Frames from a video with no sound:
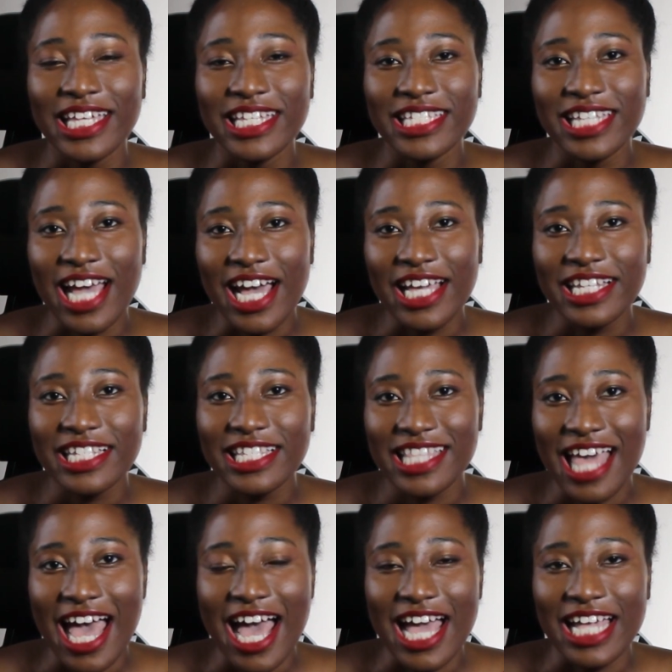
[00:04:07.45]
does
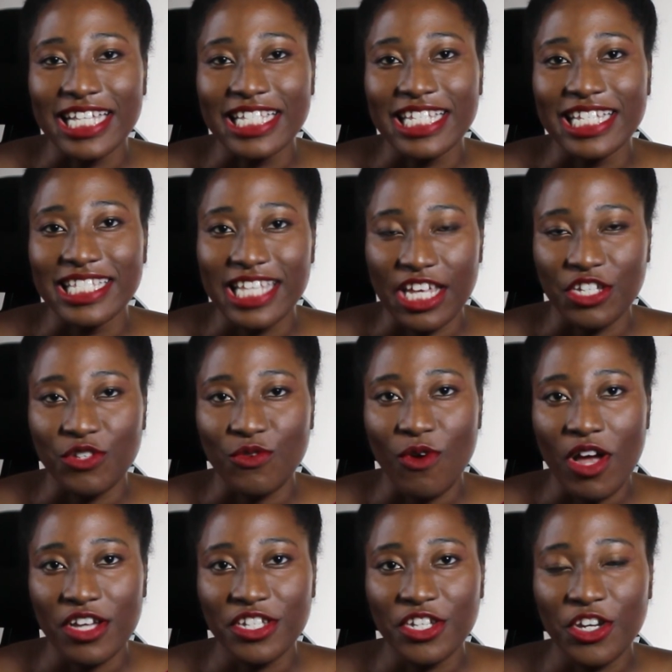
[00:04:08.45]
that
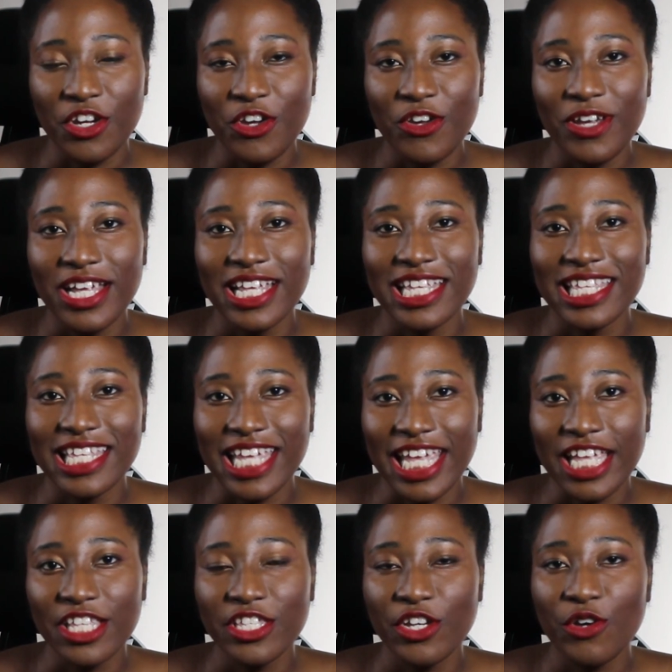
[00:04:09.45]
dishwasher
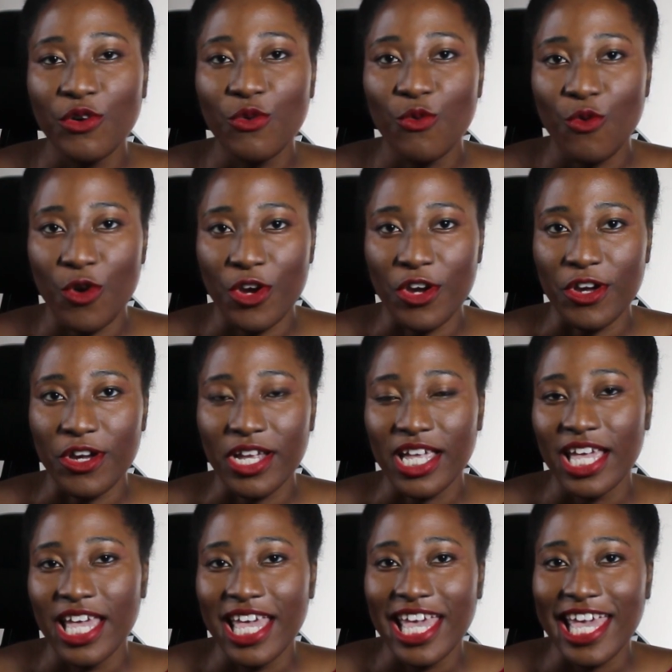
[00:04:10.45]
need to work
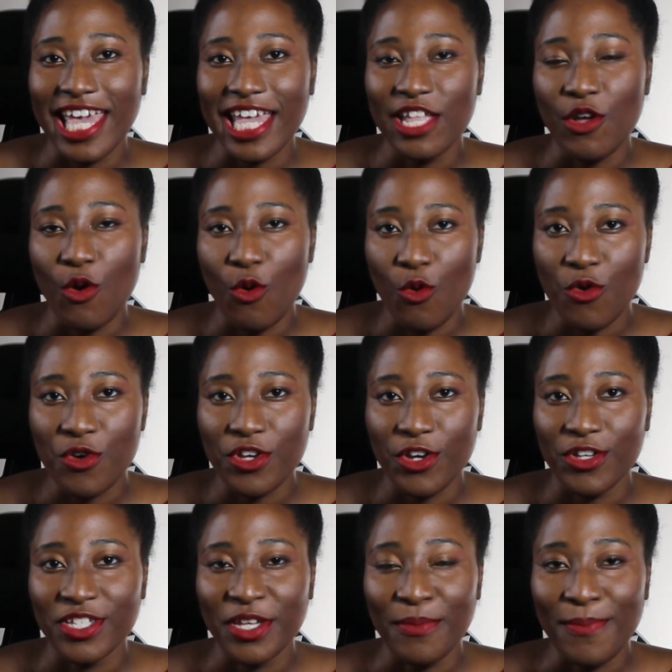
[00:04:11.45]
in
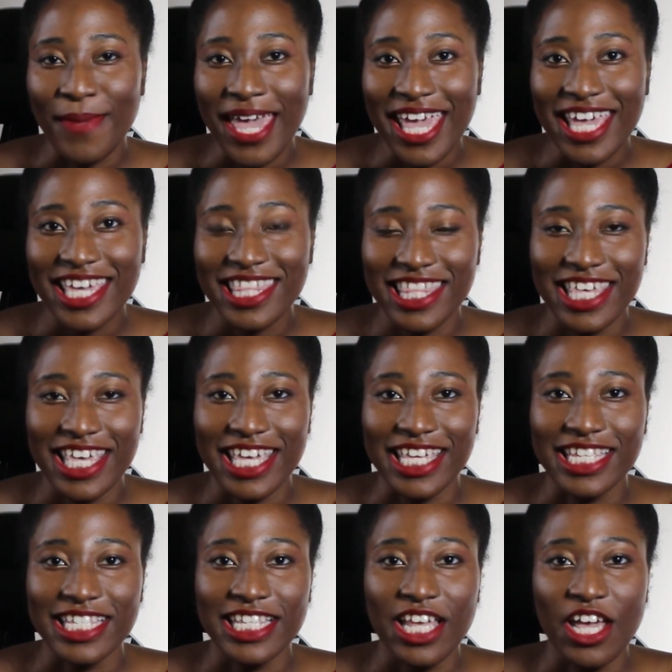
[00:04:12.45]
order to make this